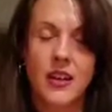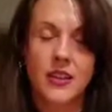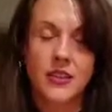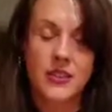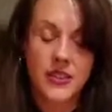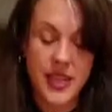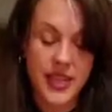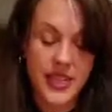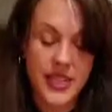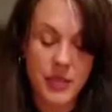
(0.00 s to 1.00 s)
So take
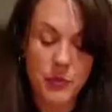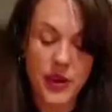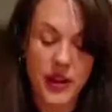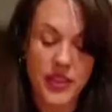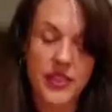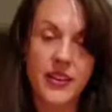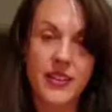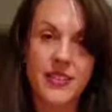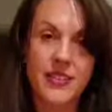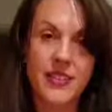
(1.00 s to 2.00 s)
a deep breath
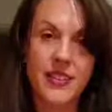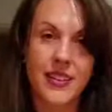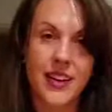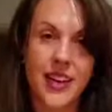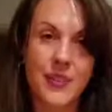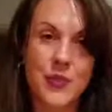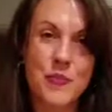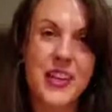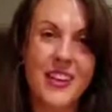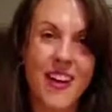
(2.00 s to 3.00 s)
and
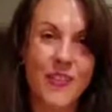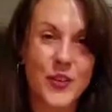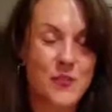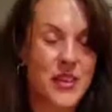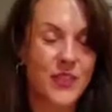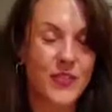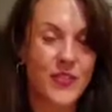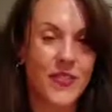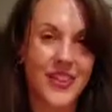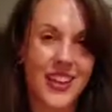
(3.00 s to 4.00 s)
repeat after me if you
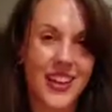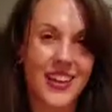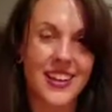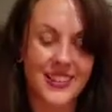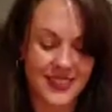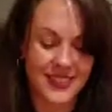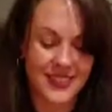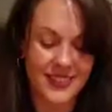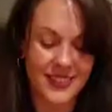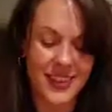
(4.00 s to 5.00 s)
feel like it.
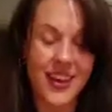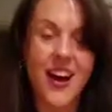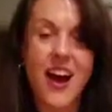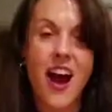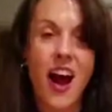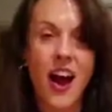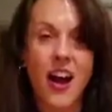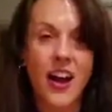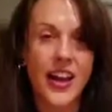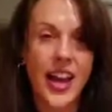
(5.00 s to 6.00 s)

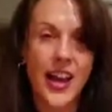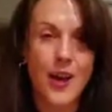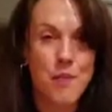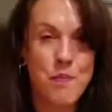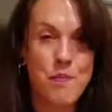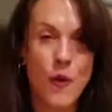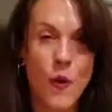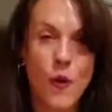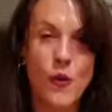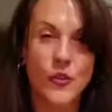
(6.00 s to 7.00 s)
I am
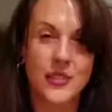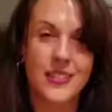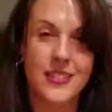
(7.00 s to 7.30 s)
bold.